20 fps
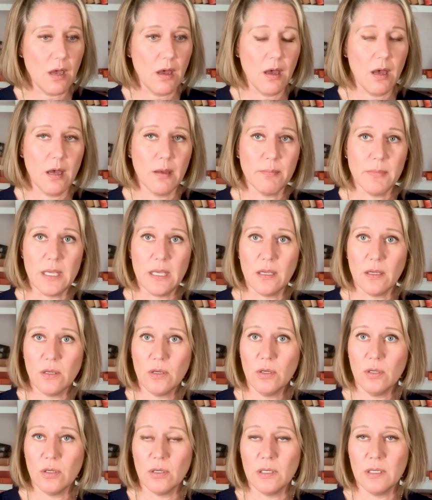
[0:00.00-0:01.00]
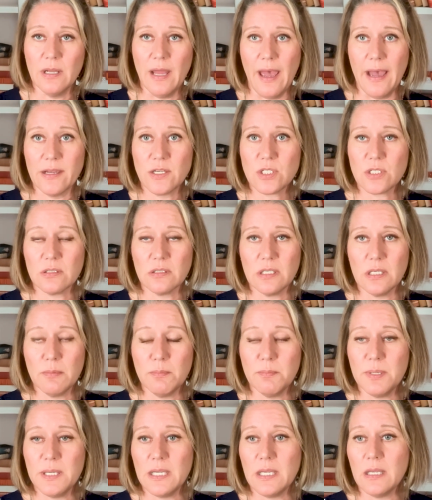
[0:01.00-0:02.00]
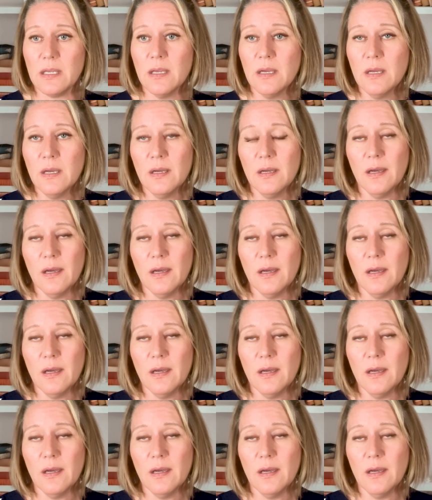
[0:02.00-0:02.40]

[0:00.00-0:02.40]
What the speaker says: It could actually be